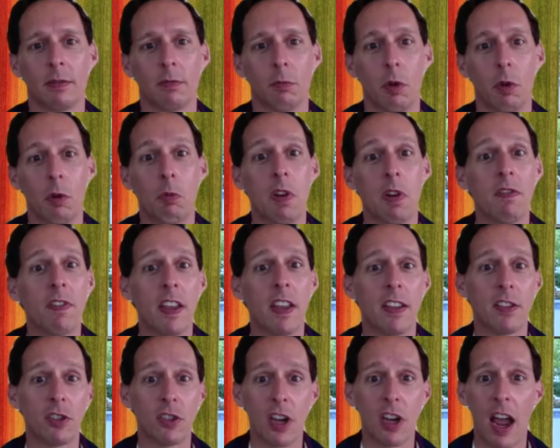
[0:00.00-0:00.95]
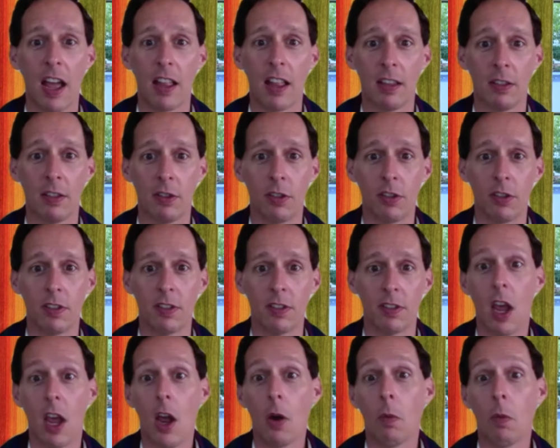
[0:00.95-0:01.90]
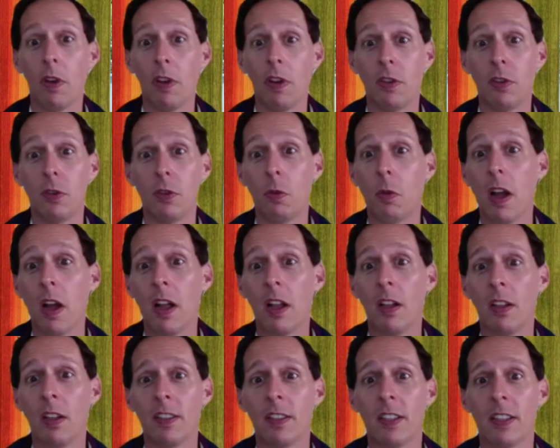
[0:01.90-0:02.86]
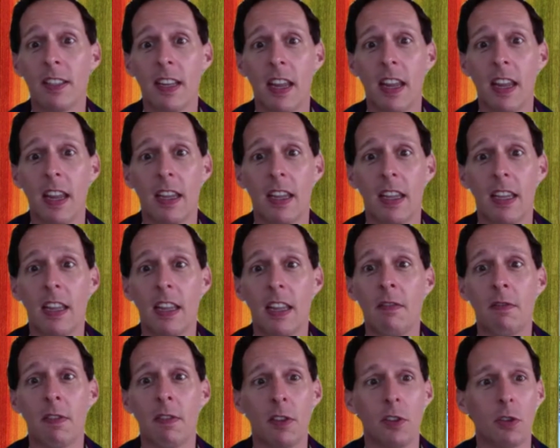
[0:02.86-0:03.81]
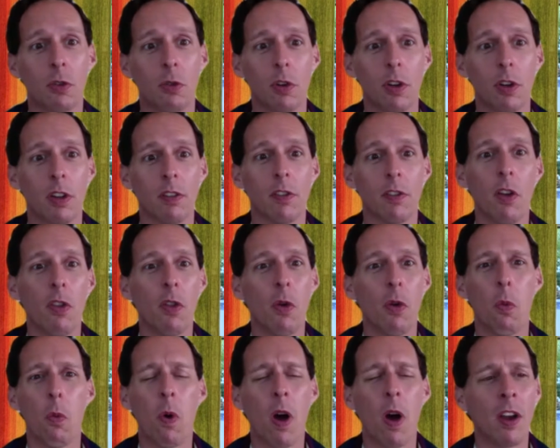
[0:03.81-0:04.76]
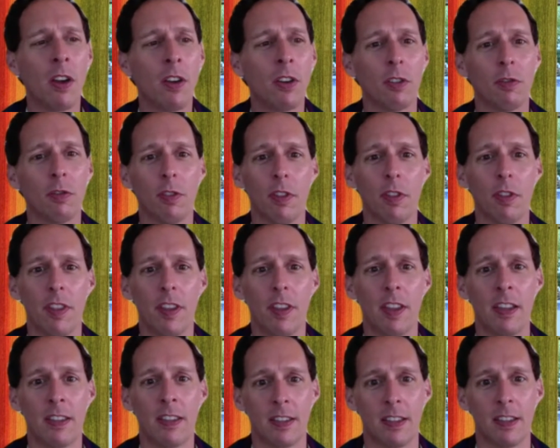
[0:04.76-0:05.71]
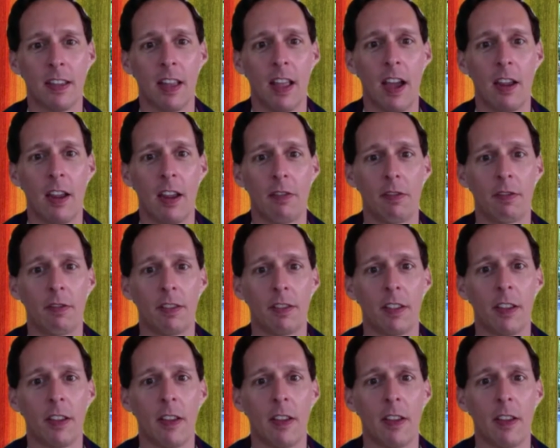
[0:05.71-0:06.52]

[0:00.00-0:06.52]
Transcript: When we face challenges, we do well to take inventory of all the wonderful things in life.